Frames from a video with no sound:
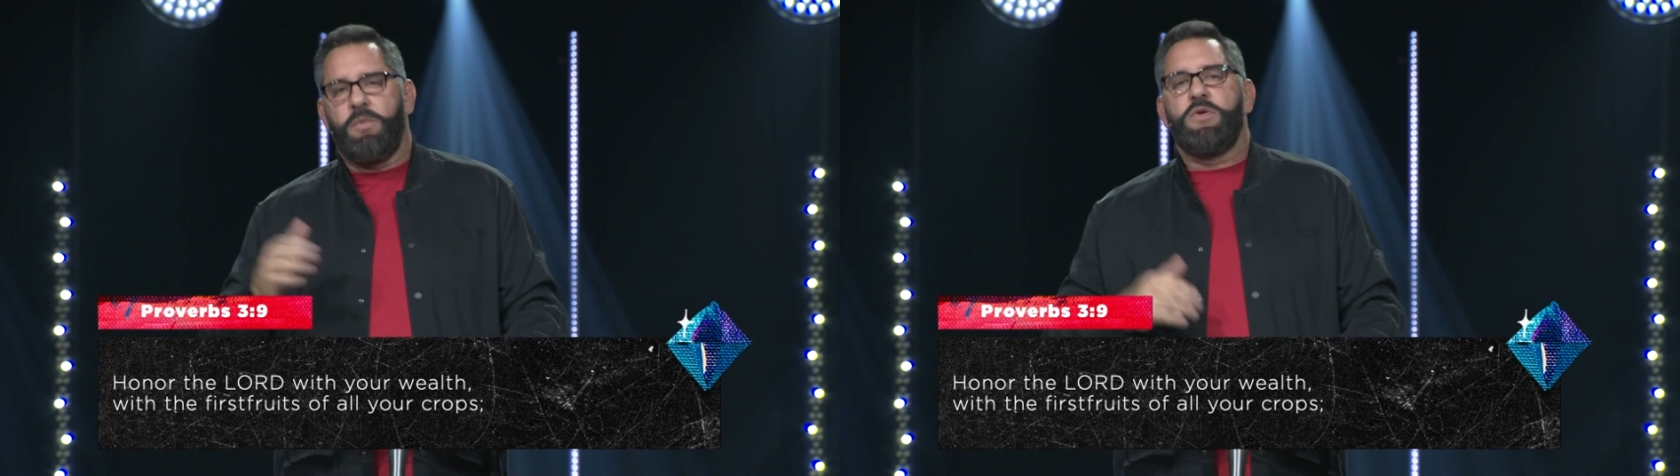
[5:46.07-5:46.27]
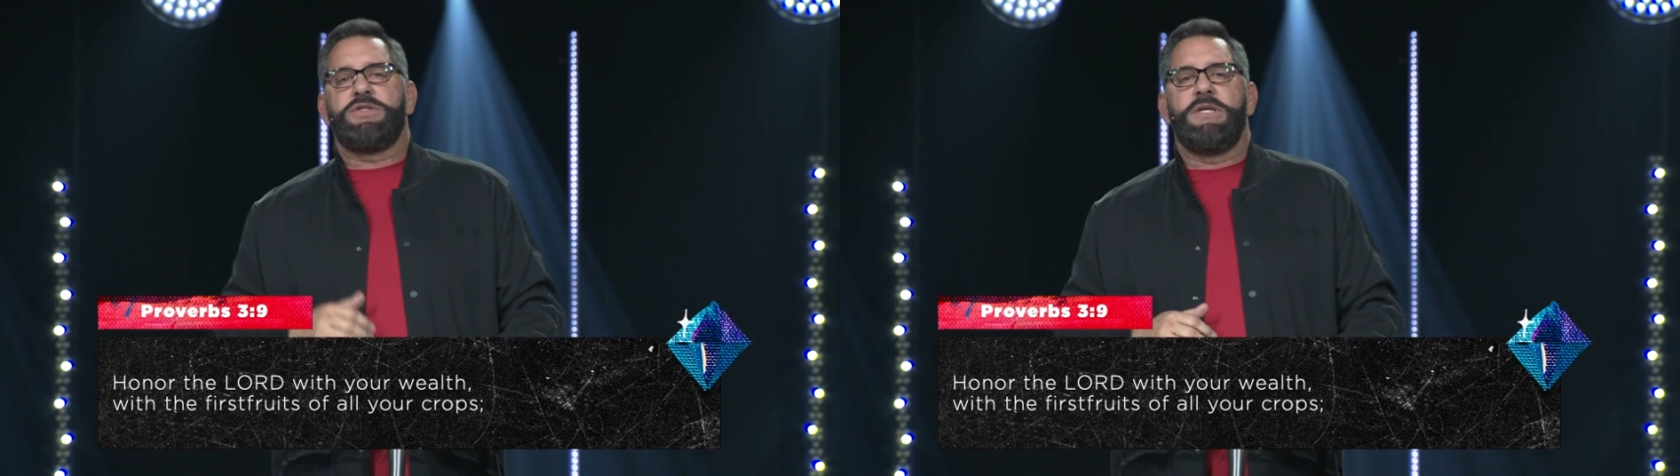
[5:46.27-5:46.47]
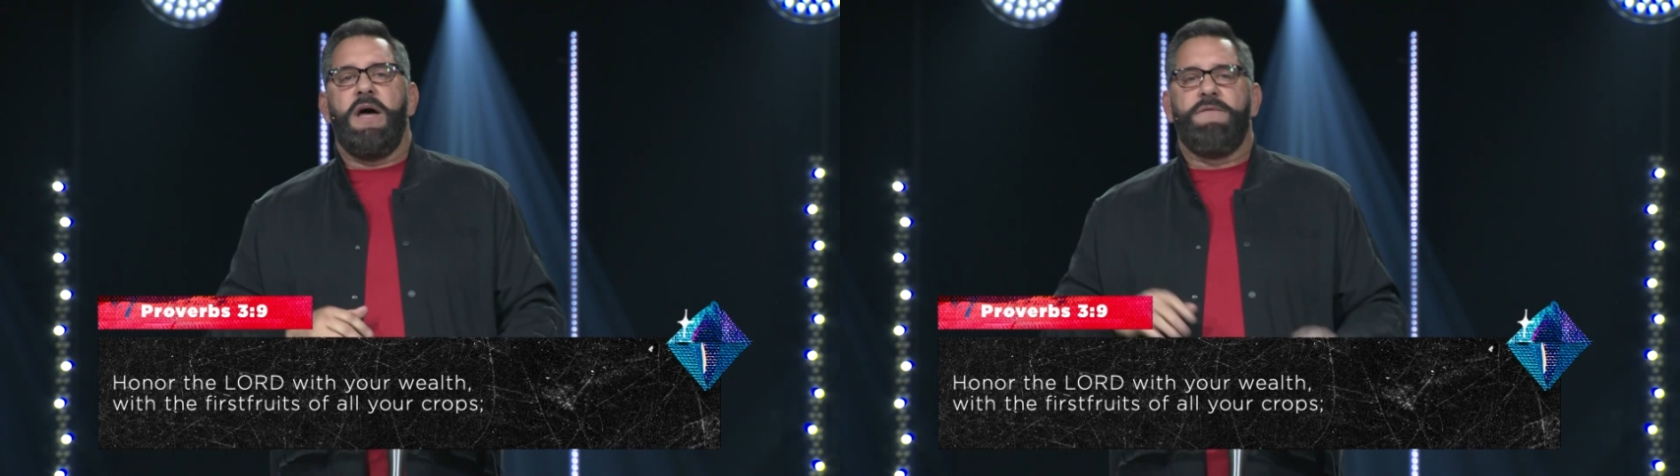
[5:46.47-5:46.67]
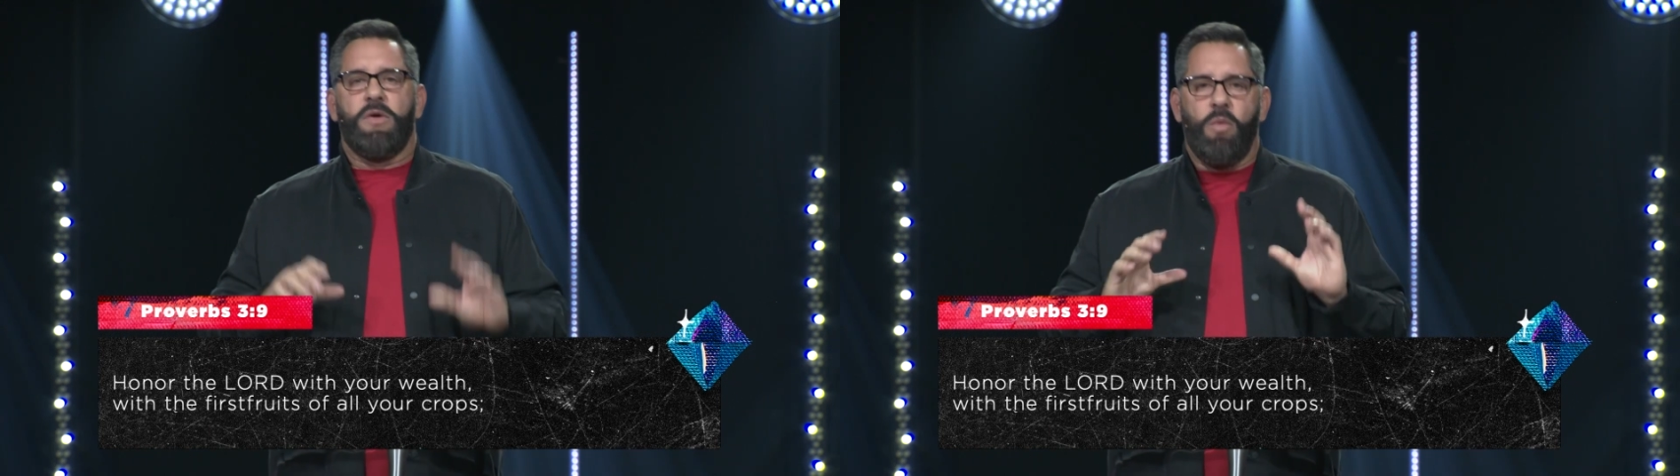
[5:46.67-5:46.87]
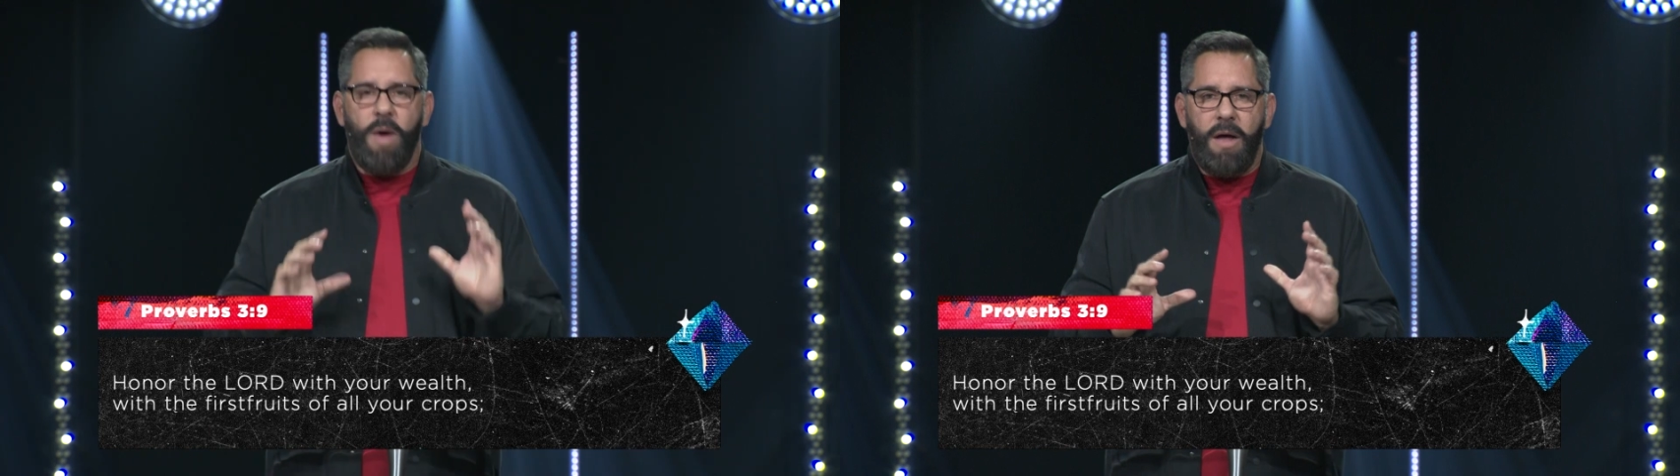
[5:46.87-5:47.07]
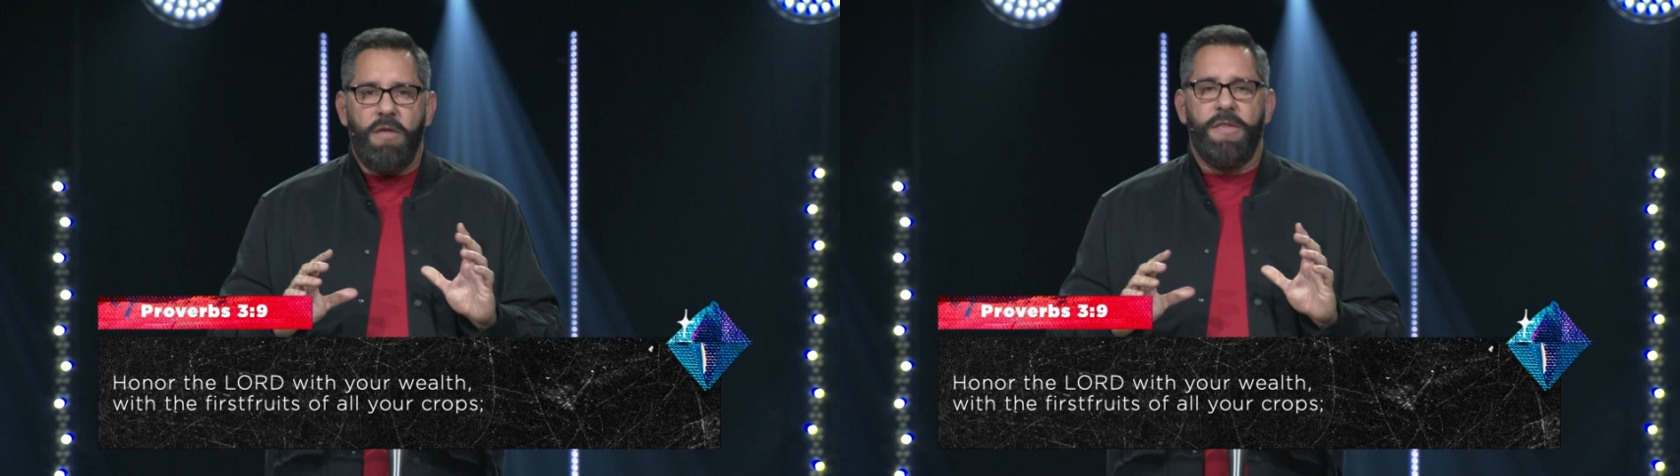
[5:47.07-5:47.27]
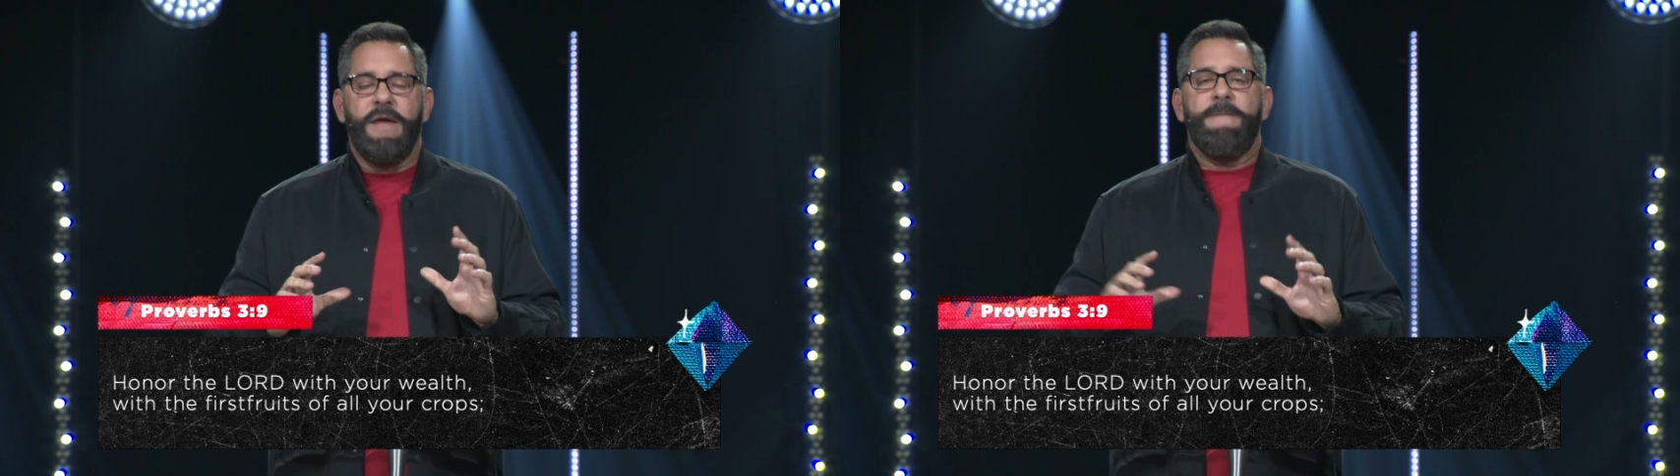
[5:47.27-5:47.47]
portion of your wealth,